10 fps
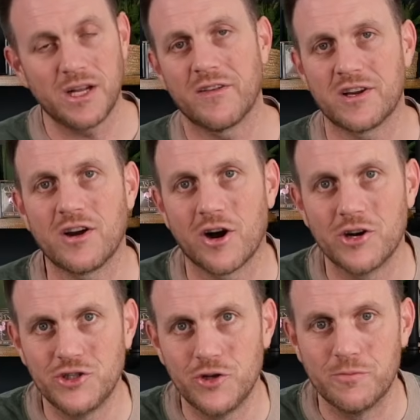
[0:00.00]
on the
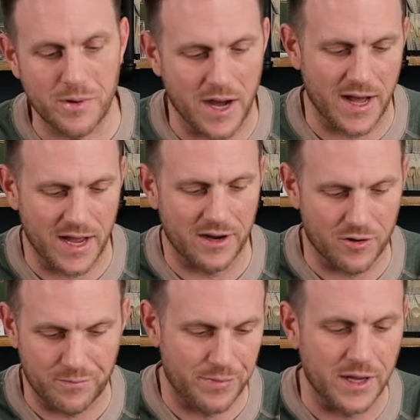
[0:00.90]
card you buy
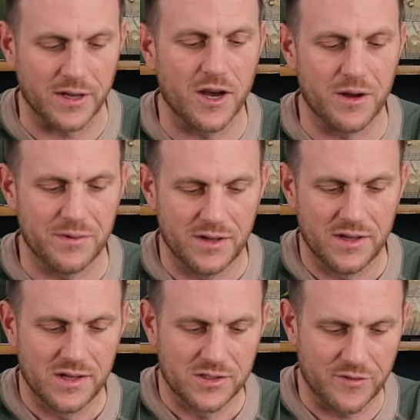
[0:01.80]
or pick up,
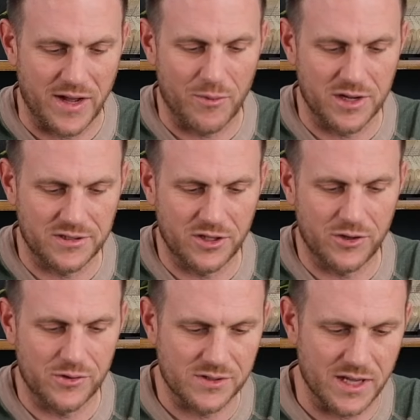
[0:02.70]
so if I wanted to
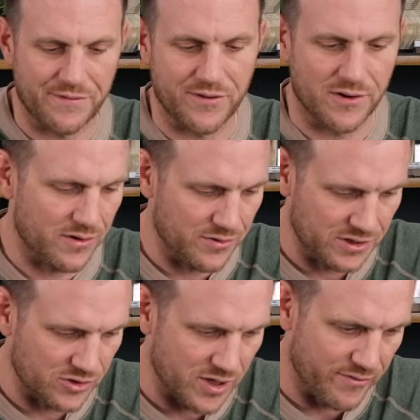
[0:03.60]
use, say let's
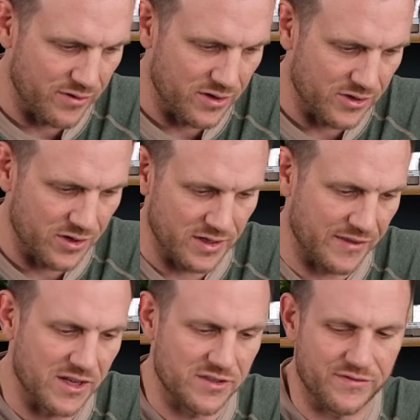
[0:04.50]
just grab
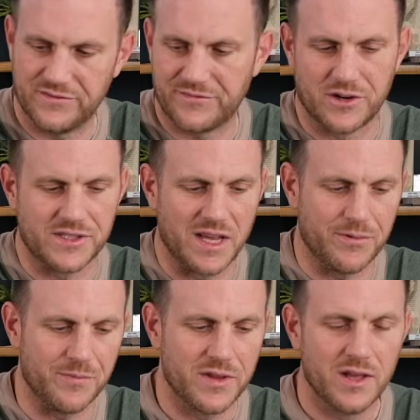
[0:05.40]
this, for example.